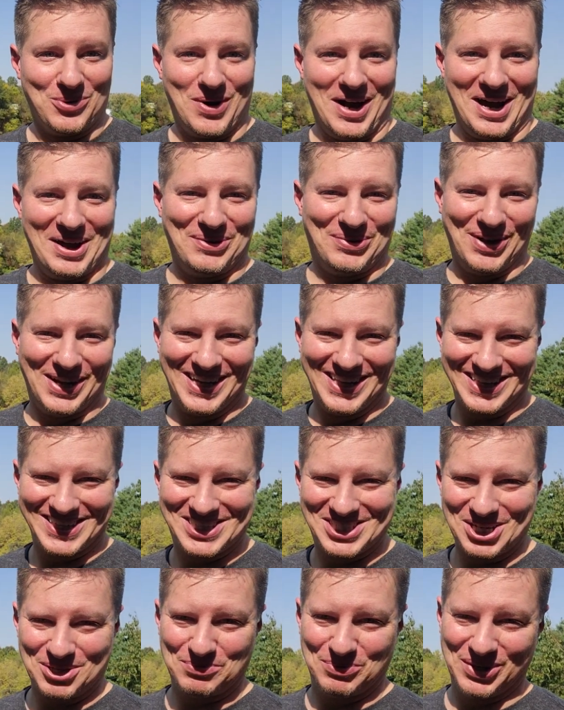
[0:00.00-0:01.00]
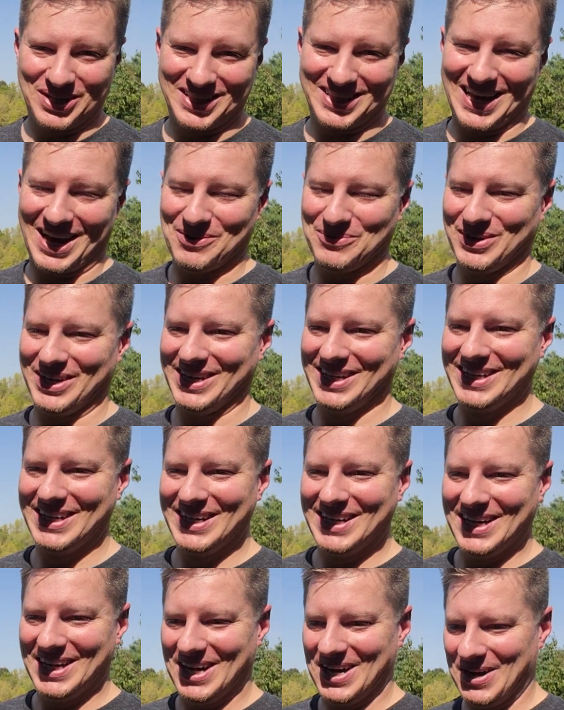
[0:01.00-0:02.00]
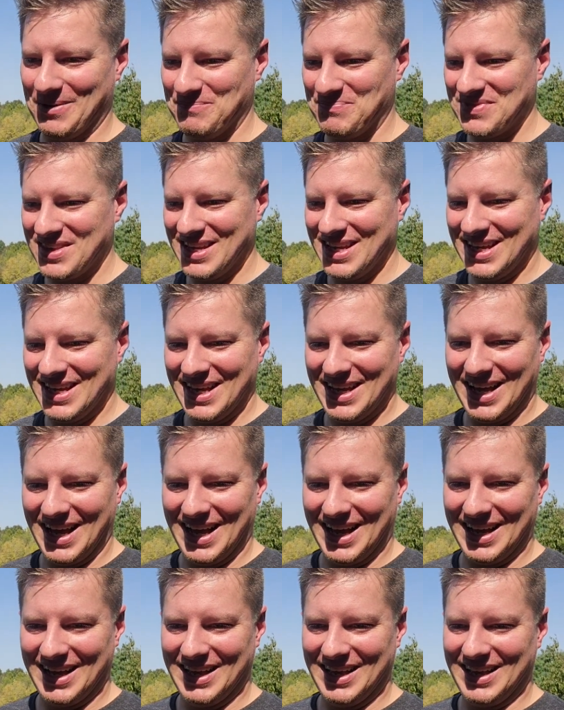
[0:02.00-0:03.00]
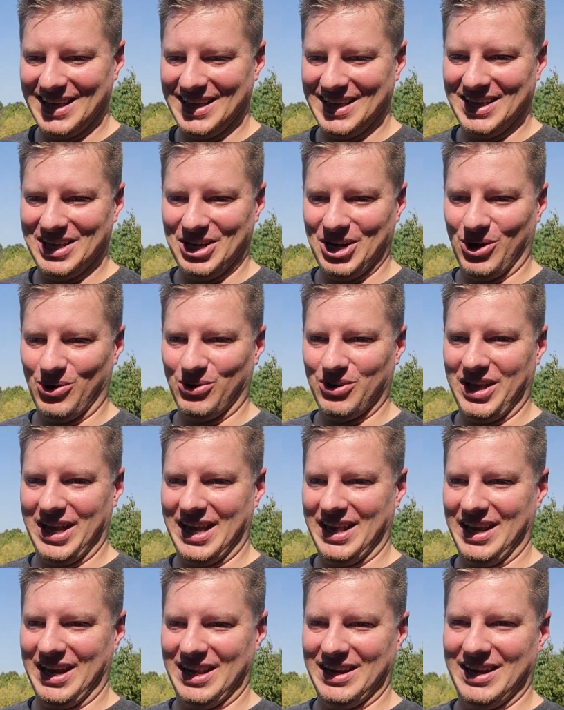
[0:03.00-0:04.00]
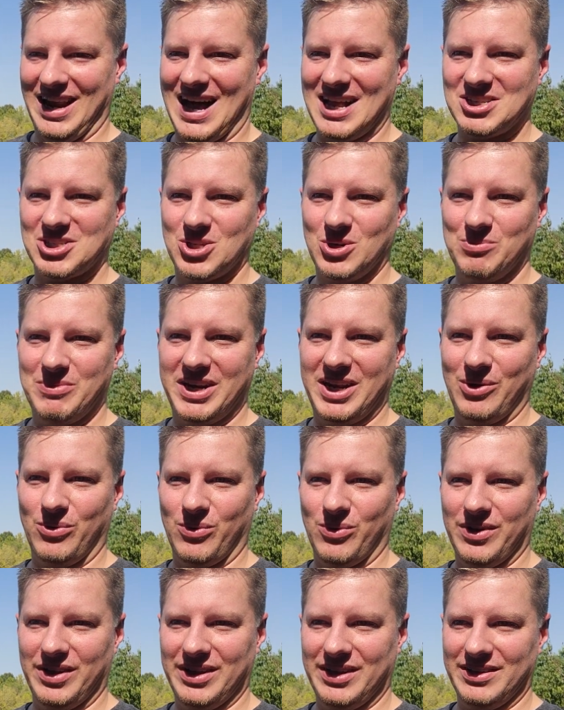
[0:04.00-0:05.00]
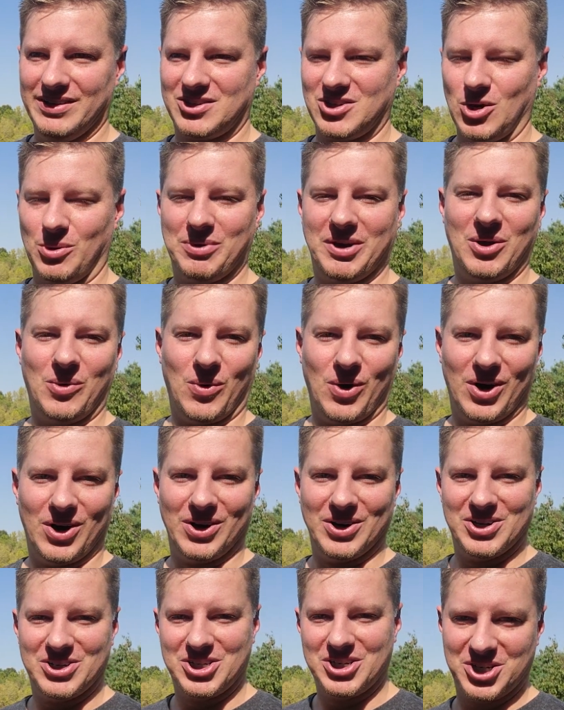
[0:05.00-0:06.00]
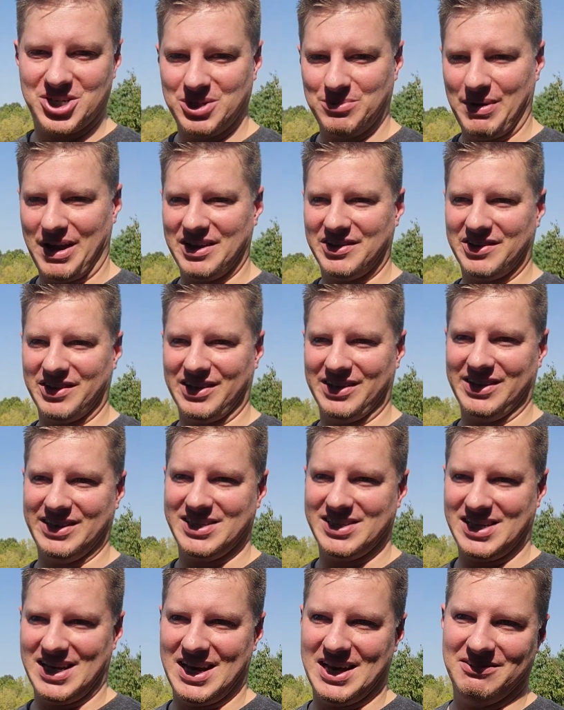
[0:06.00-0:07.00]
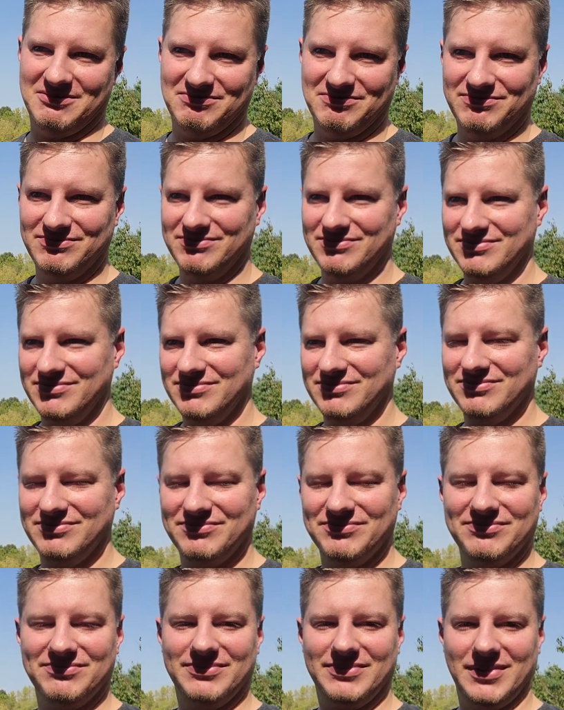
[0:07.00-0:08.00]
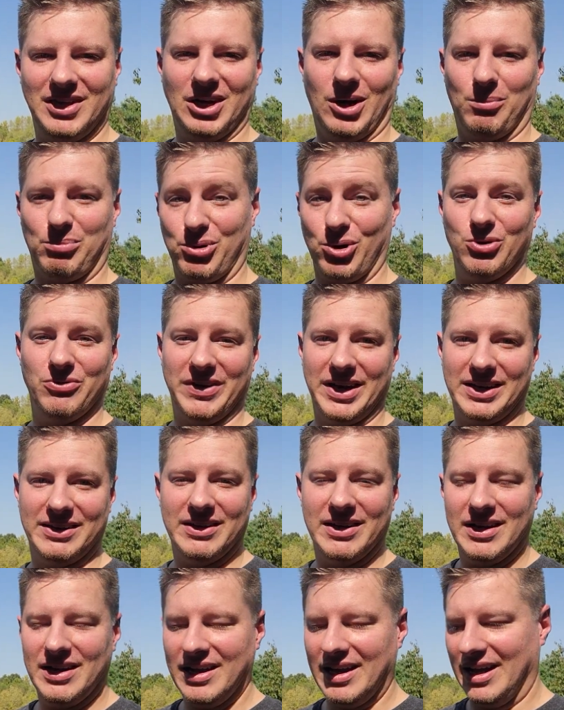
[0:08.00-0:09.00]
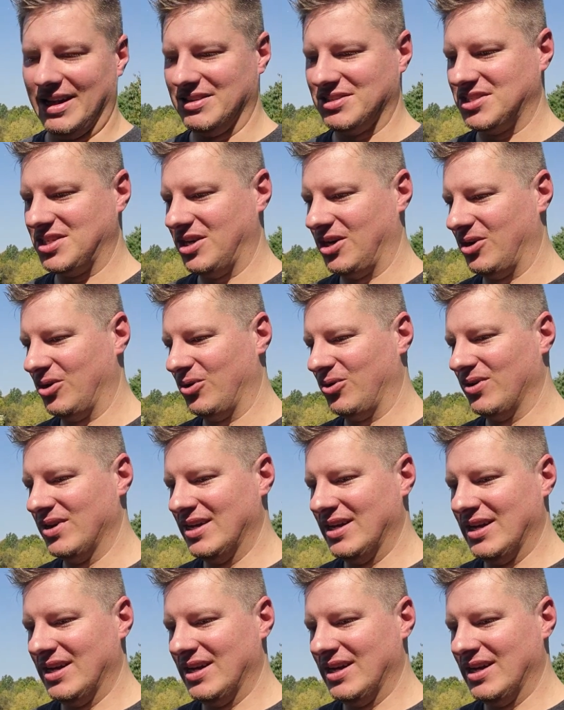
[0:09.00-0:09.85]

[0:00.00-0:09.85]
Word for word: wife. Let's just put it that way. Um, you know, in, in, not so many so many words, she basically said, you know, prove it. And so,